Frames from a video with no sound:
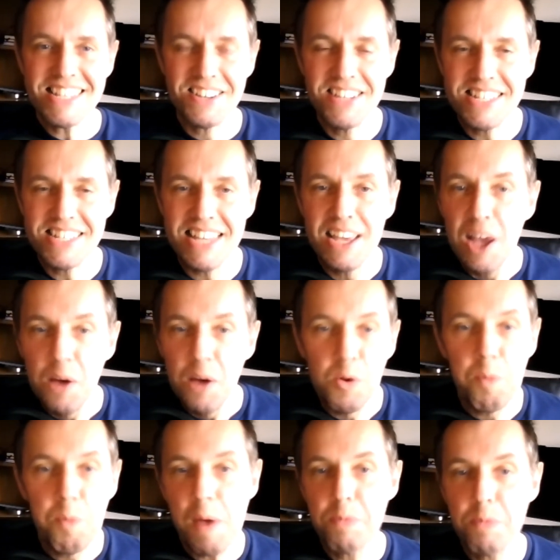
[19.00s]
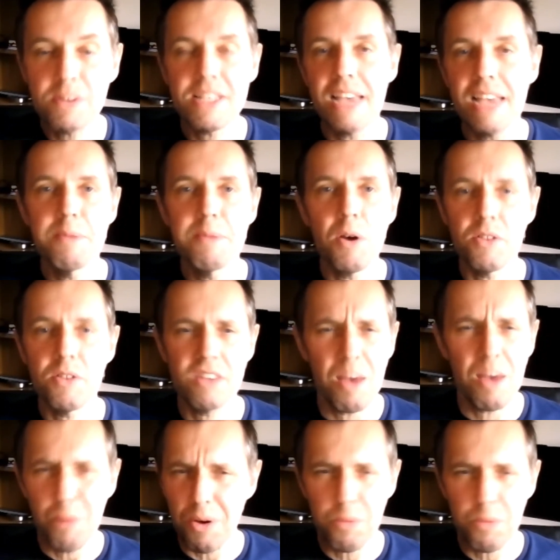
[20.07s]
Isn't it? Well, people say to me all the time,
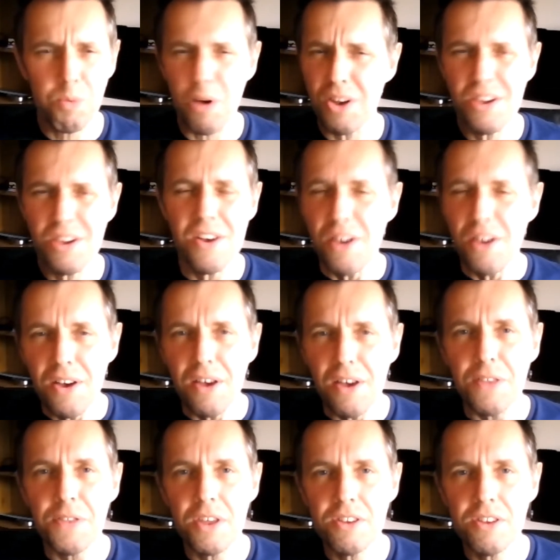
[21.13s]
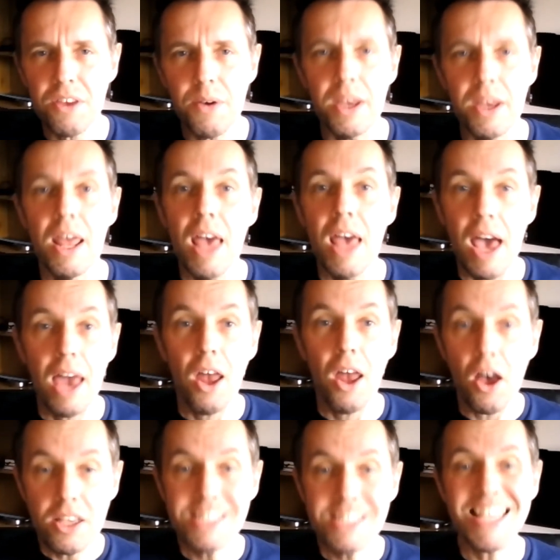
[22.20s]
what on earth are you doing? And
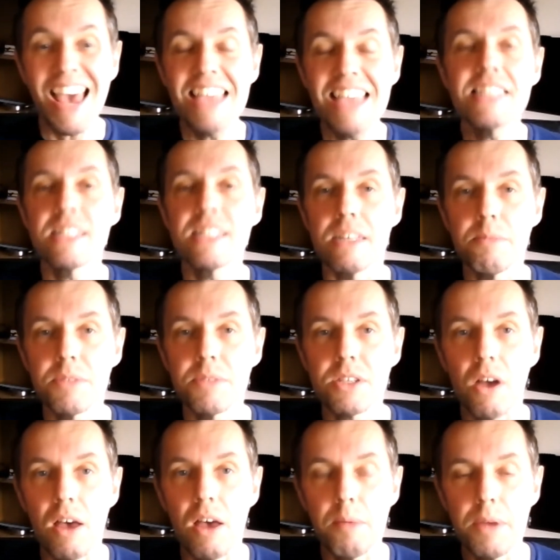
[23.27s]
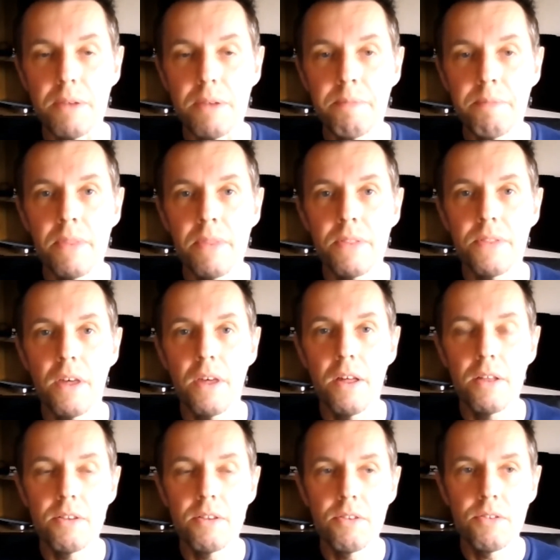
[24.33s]
I say to them, Simon, that
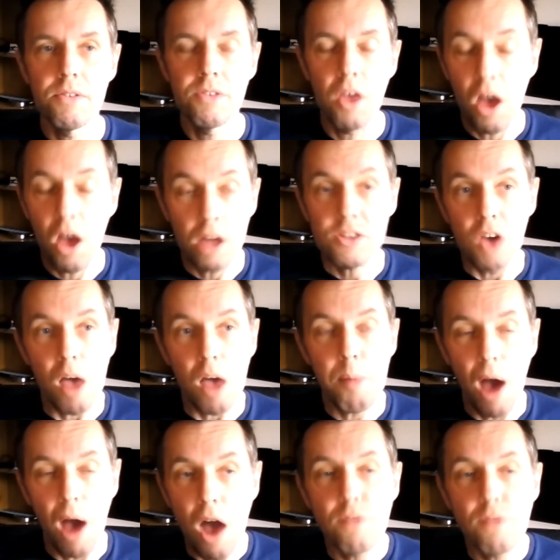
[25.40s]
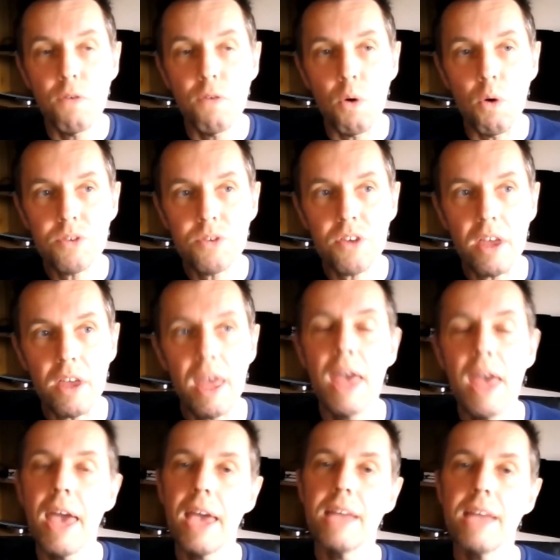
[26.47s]
Type Over 40,
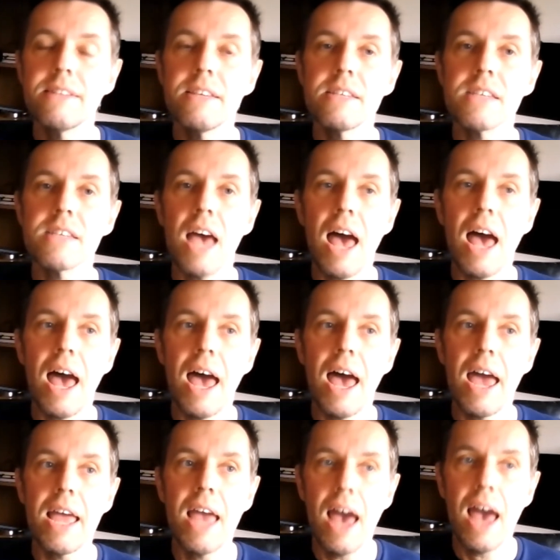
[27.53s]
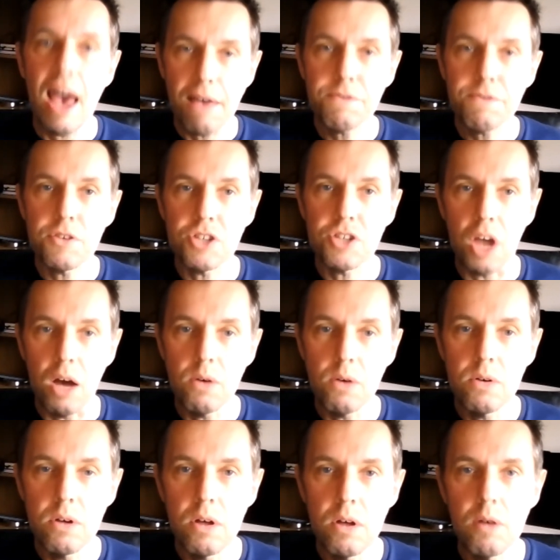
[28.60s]
it is a after show,
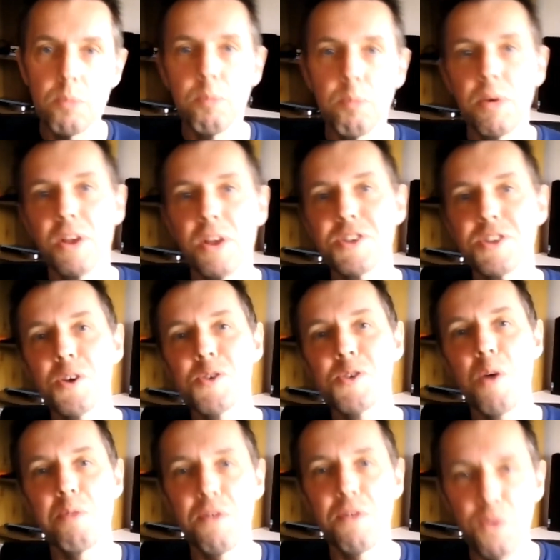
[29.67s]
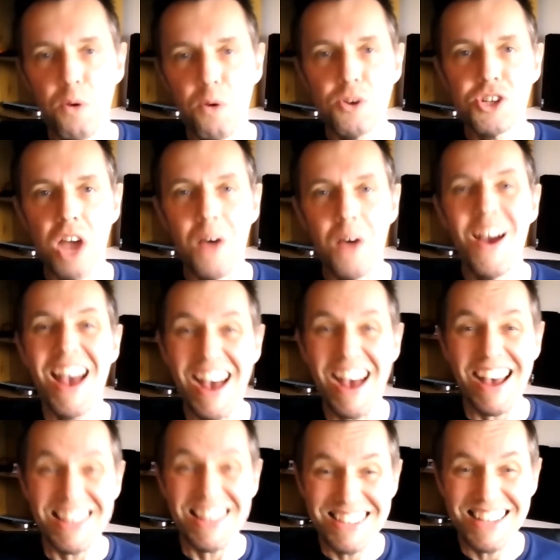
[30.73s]
but it's also a before show,
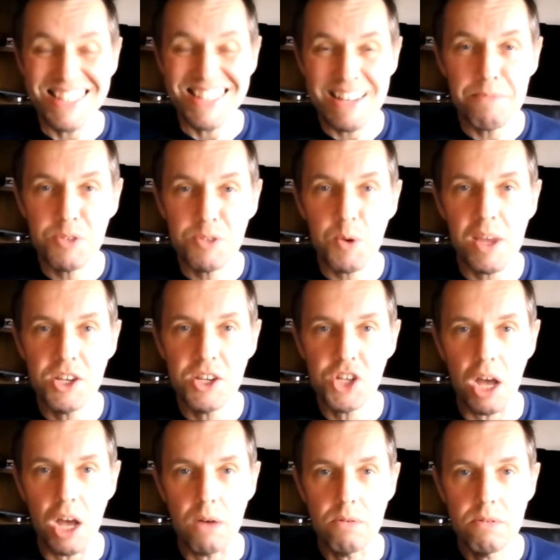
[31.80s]
and it's an in-between show.